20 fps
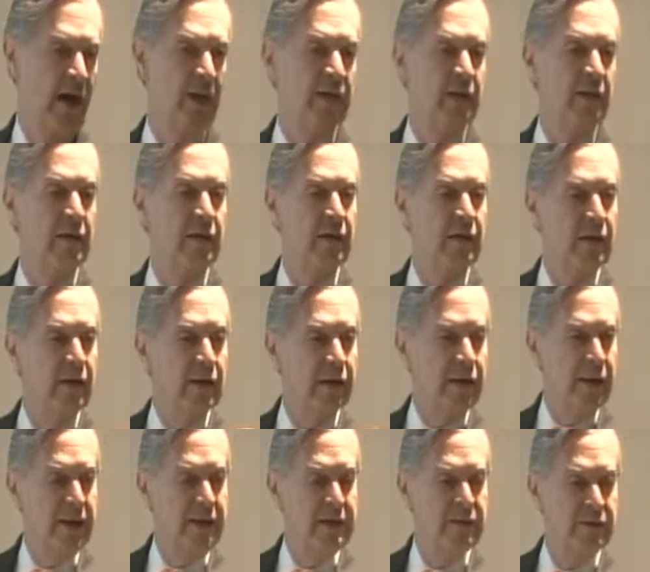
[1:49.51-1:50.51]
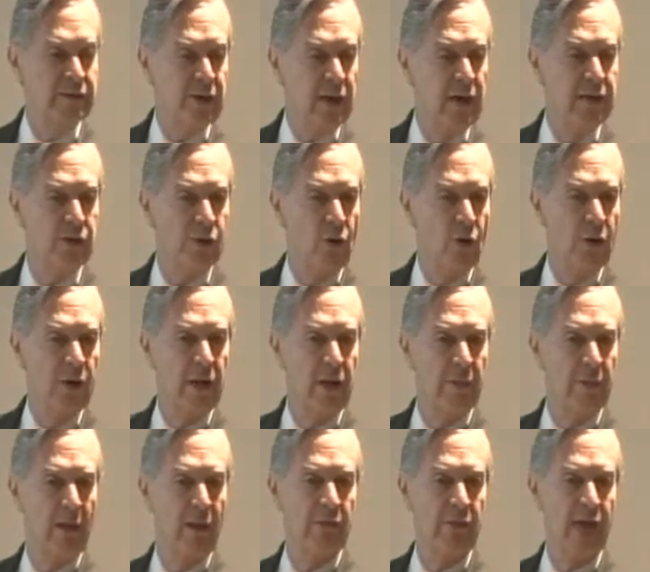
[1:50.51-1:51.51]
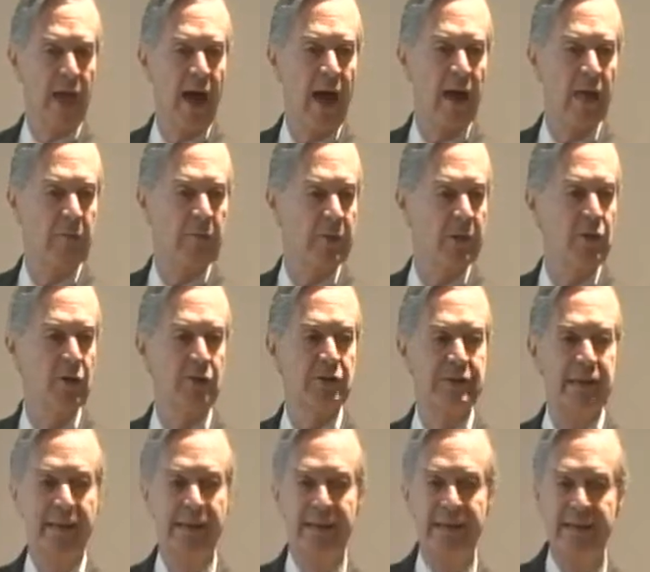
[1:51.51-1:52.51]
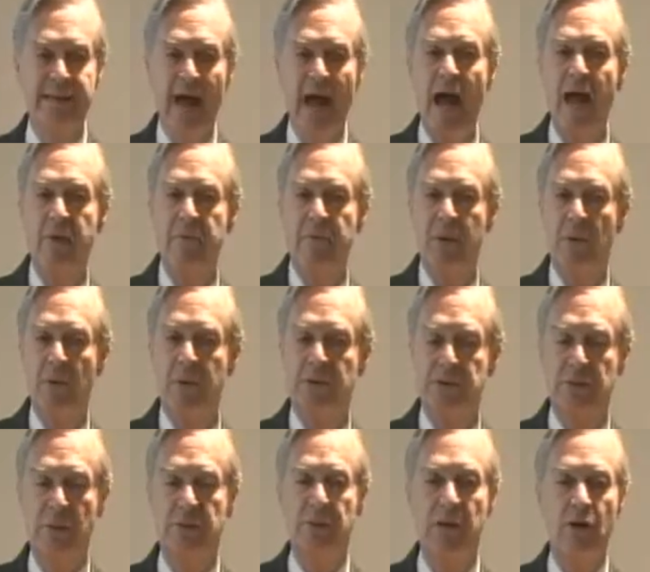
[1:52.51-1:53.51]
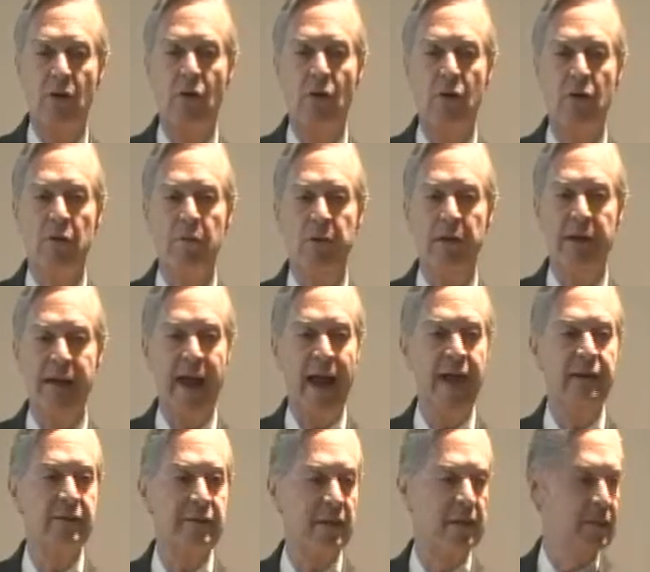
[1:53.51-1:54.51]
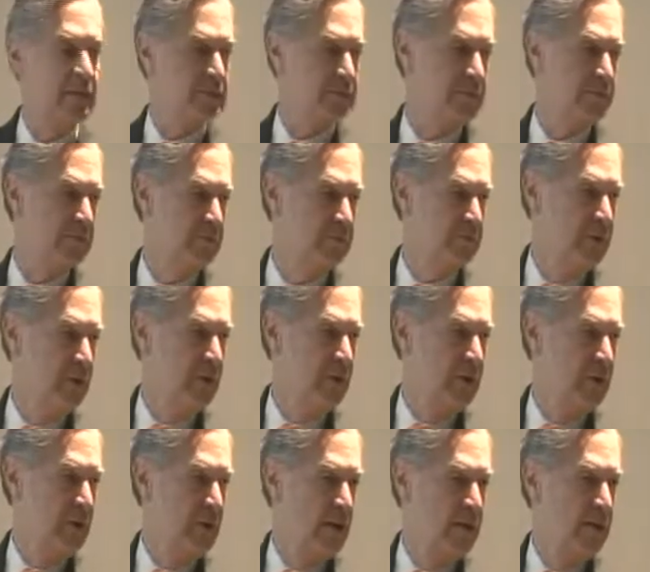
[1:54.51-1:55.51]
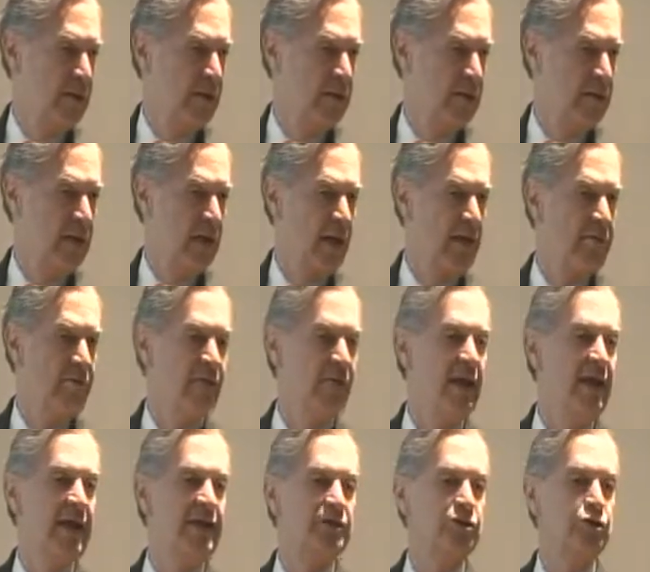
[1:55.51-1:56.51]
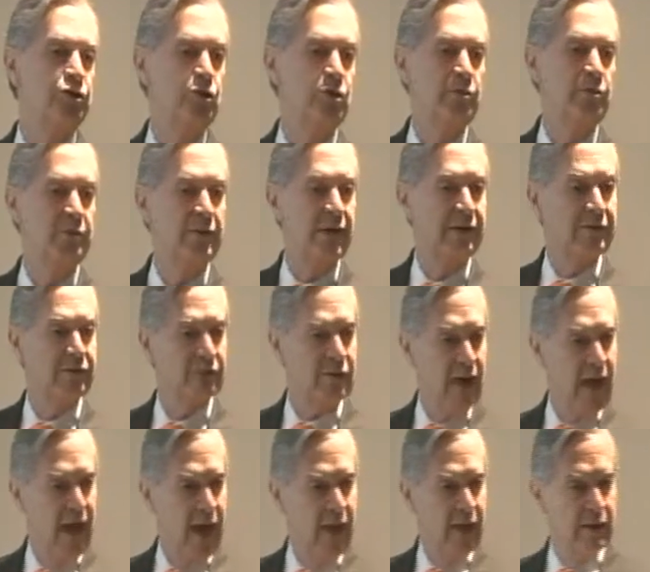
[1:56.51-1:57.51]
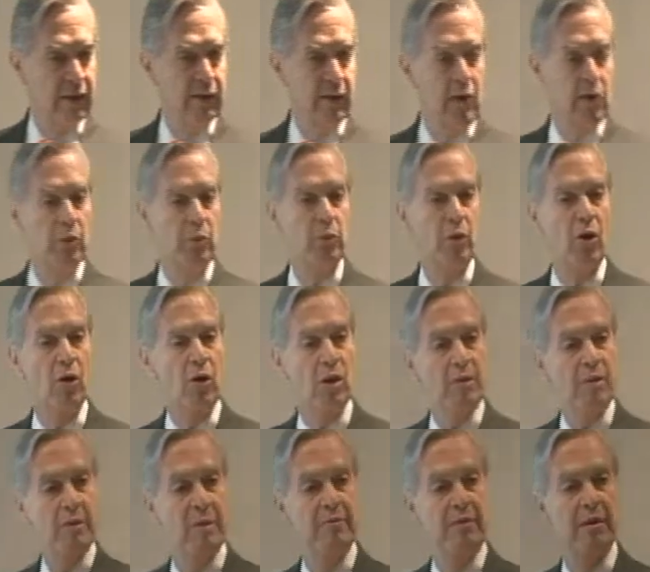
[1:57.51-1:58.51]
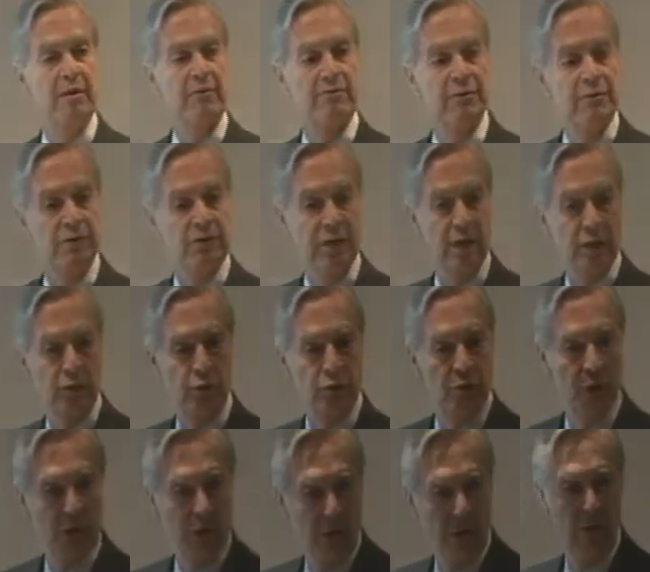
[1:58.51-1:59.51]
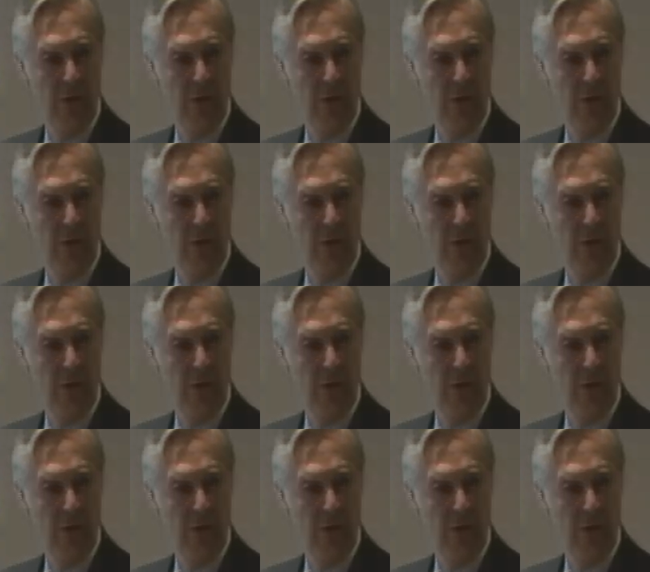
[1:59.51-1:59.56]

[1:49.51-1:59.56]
And he's really talking about that because at the time there was something called mercantilism that really assumed that trade will only be beneficial to a